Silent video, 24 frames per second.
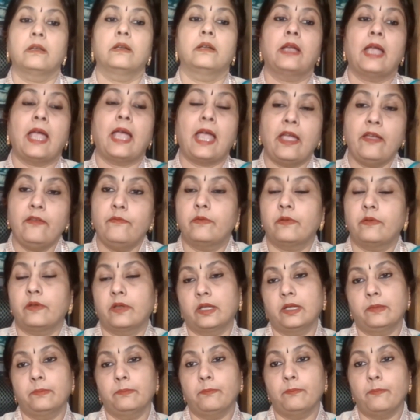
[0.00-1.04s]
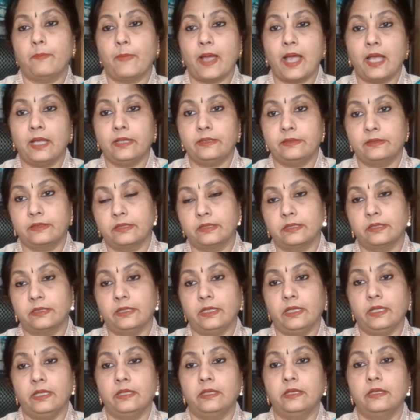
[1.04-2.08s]
have bath
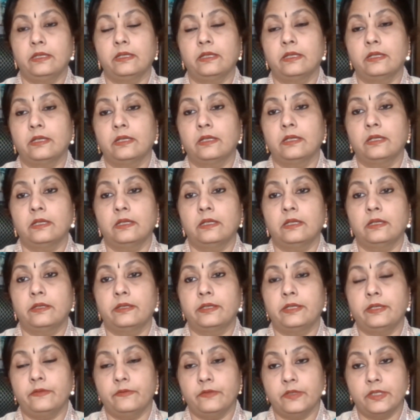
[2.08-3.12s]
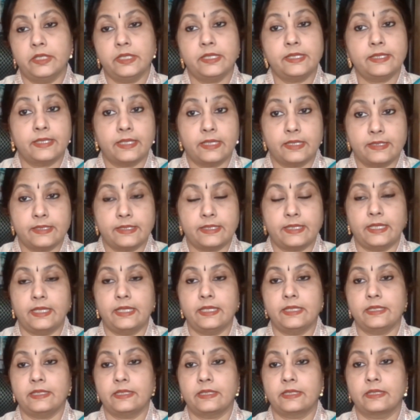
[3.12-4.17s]
in rivers and
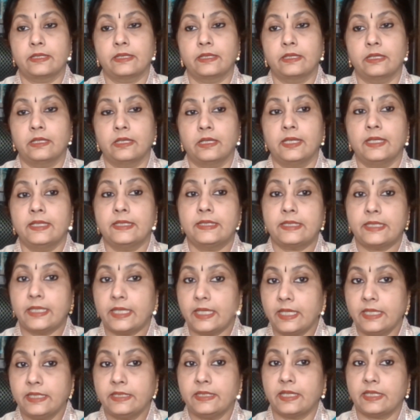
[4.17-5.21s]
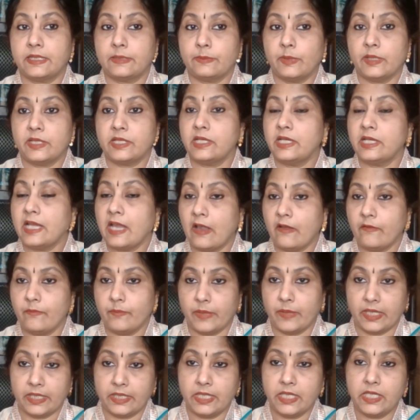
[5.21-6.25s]
seas. Seas especially have
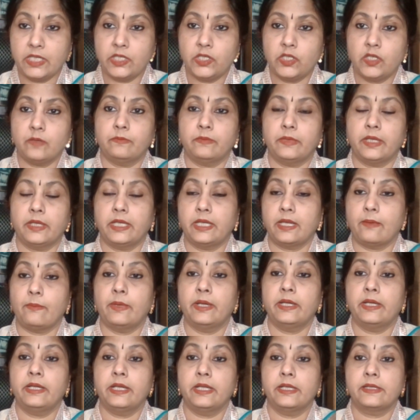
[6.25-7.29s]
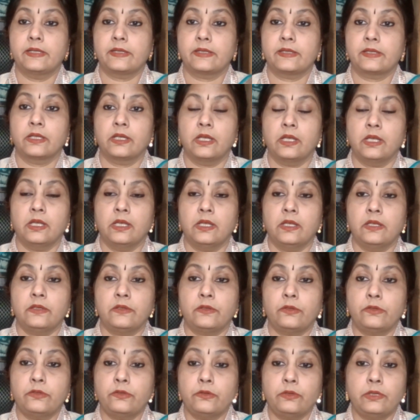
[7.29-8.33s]
magnesium in abundance.
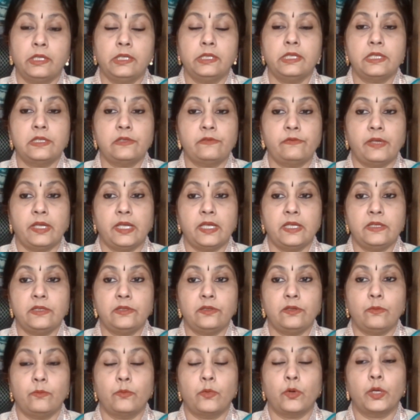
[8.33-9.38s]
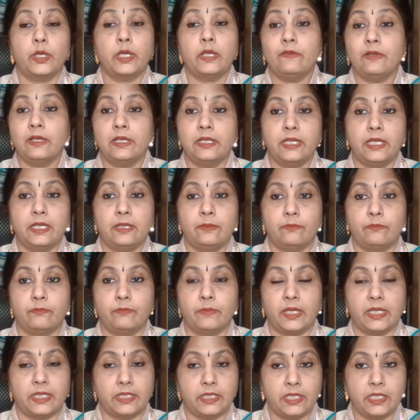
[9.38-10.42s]
So during this phase, your body will need
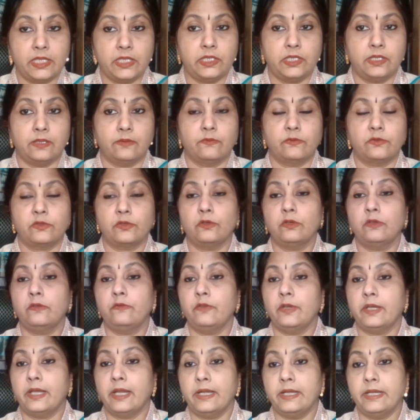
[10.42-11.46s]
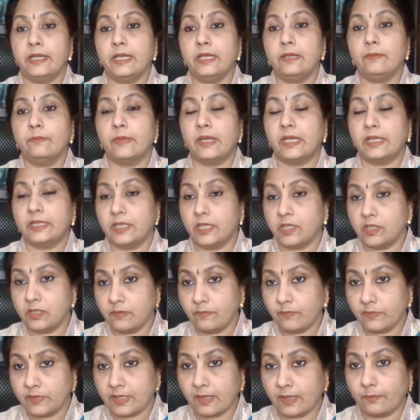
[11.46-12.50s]
magnesium. So if you can take
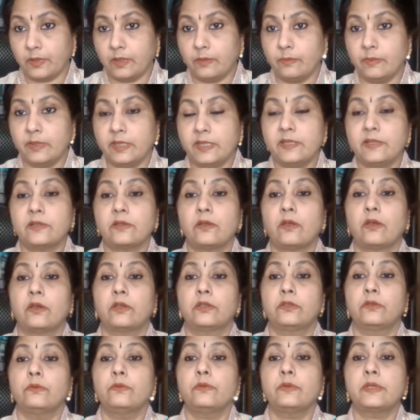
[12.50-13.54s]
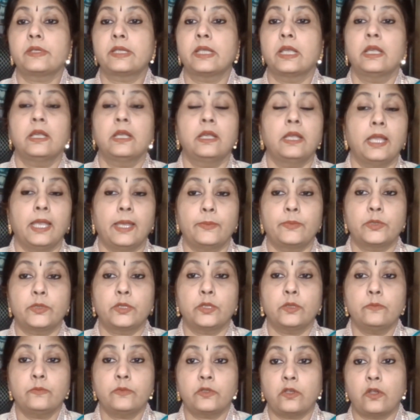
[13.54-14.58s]
magnesium supplements or use
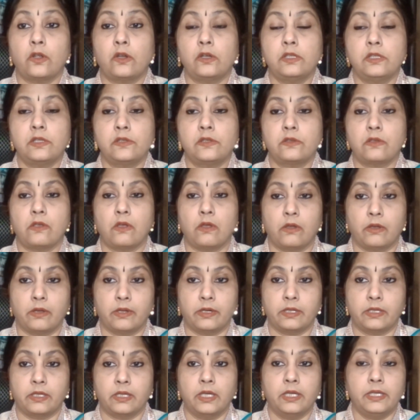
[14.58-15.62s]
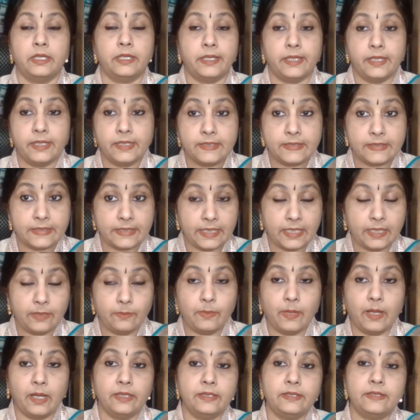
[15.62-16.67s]
Epsom salts or take sea
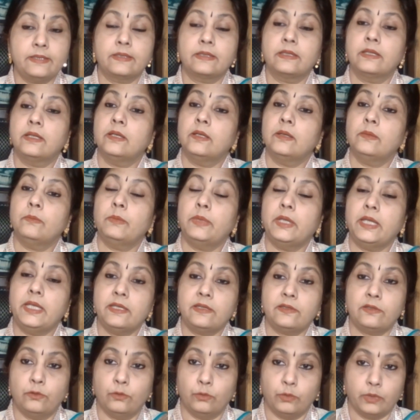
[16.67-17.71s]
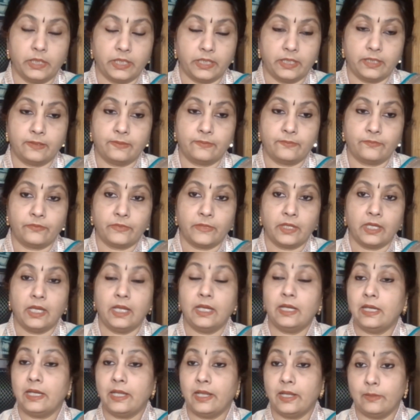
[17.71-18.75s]
baths, please do it.
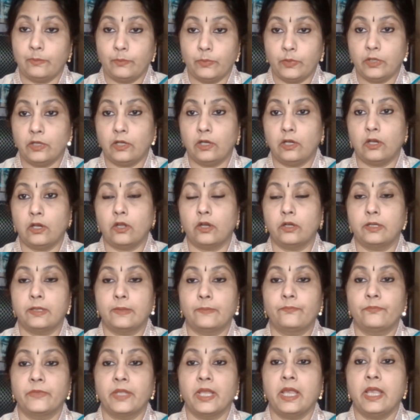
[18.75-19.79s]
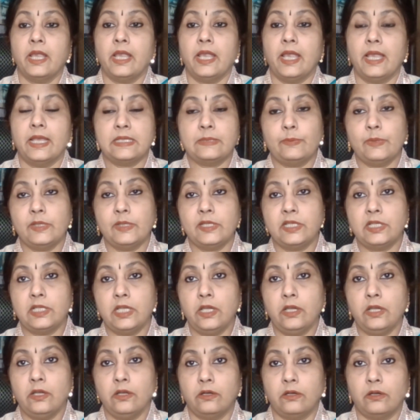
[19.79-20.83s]
It will help you a lot,
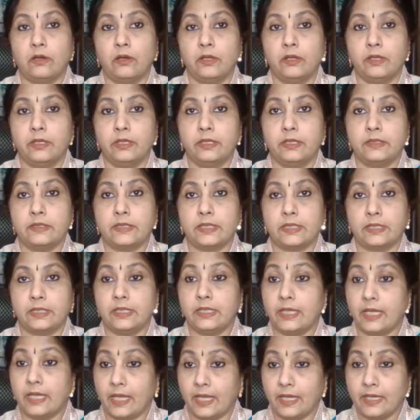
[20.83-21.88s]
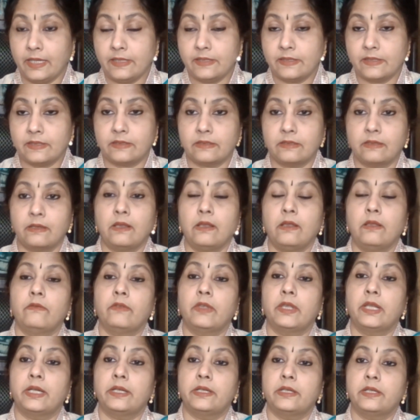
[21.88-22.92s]
especially on certain days
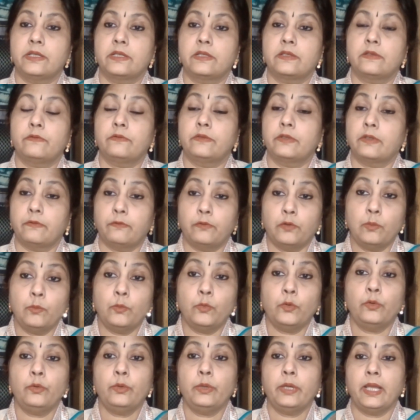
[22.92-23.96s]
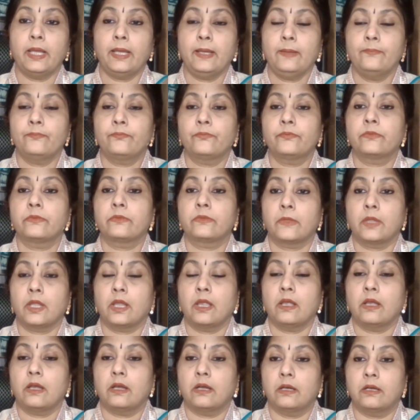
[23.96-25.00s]
where it is the full moon day.
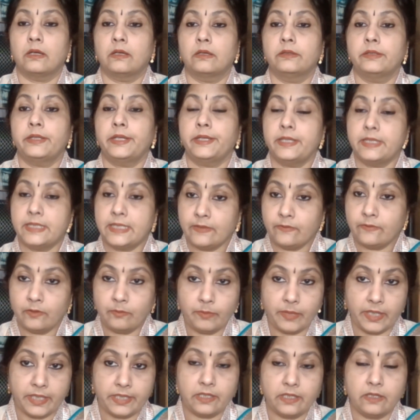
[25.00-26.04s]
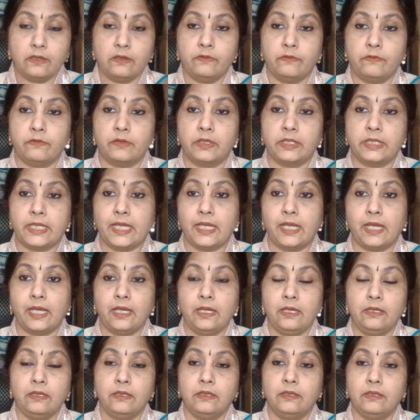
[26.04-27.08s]
That is even better for
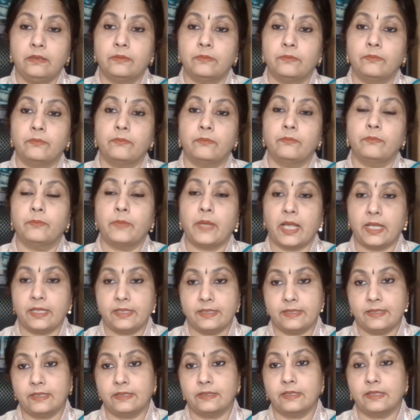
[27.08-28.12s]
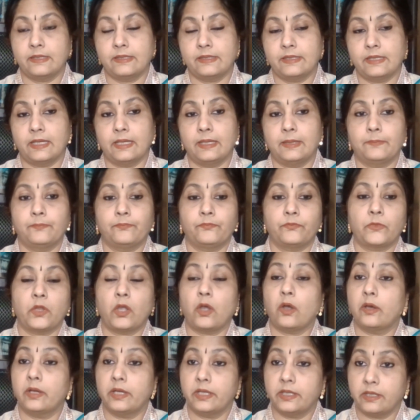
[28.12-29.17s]
taking baths in the sea
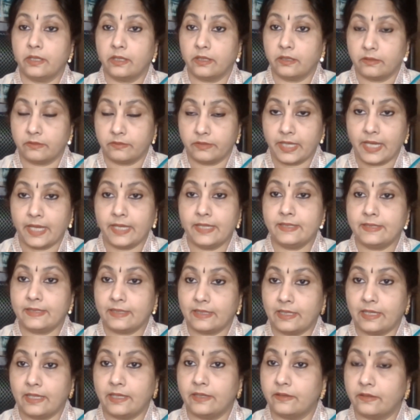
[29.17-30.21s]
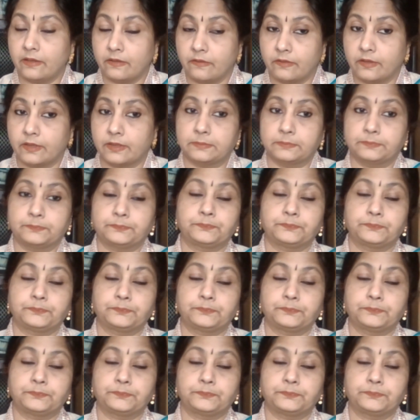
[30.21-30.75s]
or in a nice clean river.